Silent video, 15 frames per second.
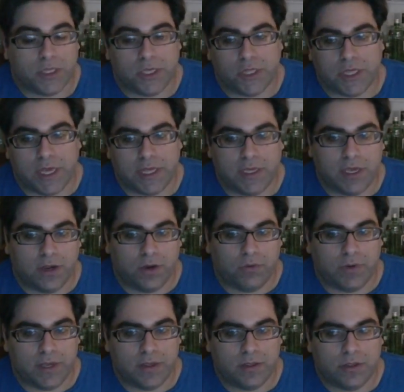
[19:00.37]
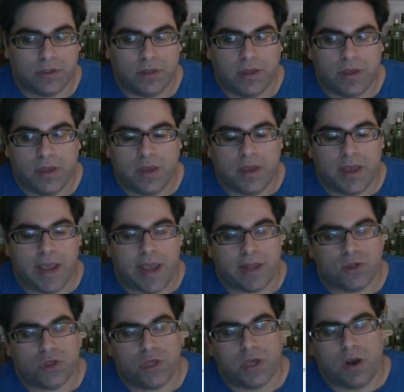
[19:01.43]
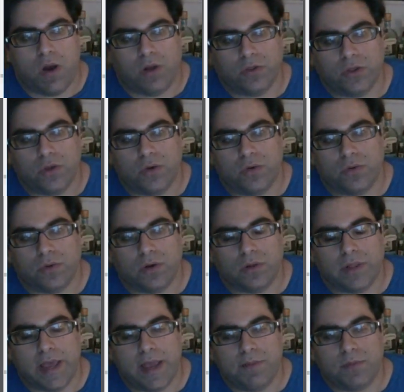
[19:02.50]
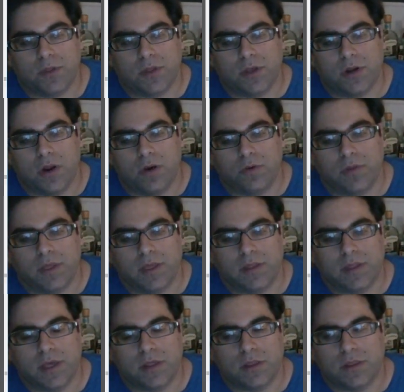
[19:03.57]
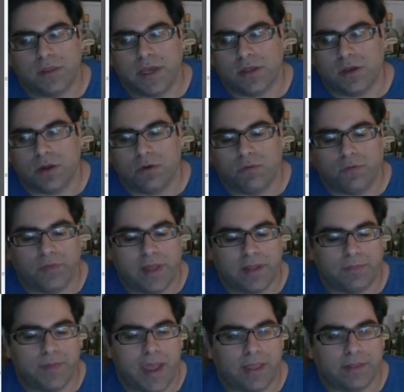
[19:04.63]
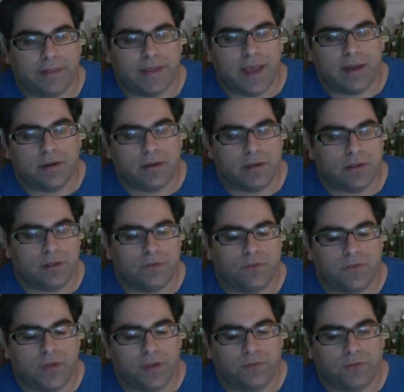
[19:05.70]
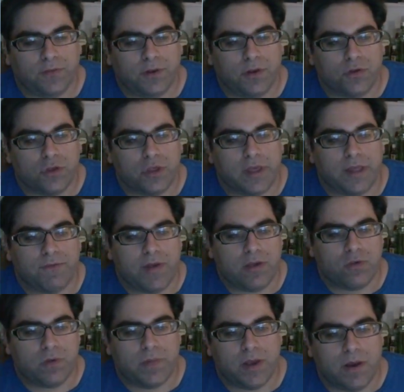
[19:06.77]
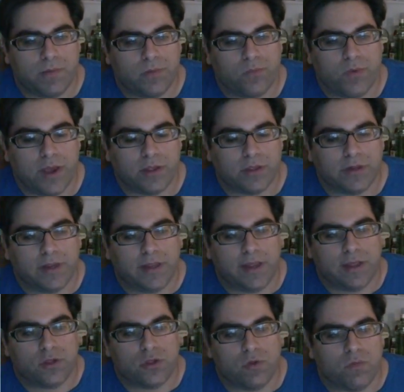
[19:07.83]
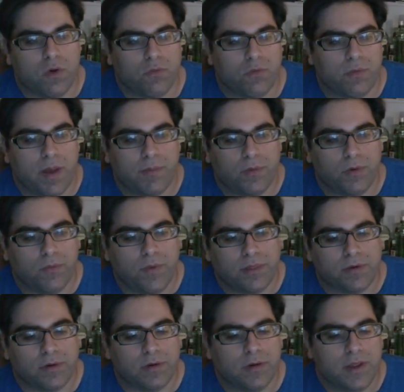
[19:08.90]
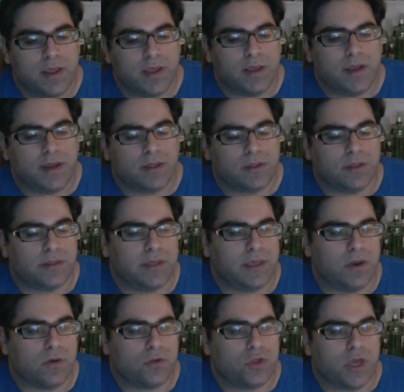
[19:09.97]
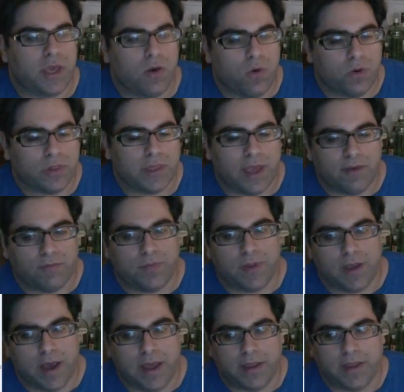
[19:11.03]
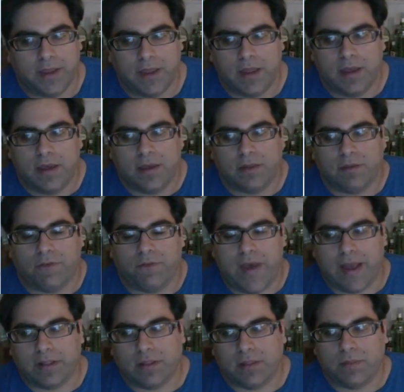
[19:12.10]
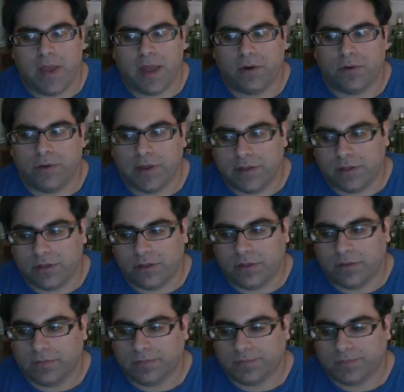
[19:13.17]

he says he agrees, and she also claims, this could reflect badly on us if she eventually becomes president and she won't remember whether it's the DOJ or the FBI. The fact of the matter is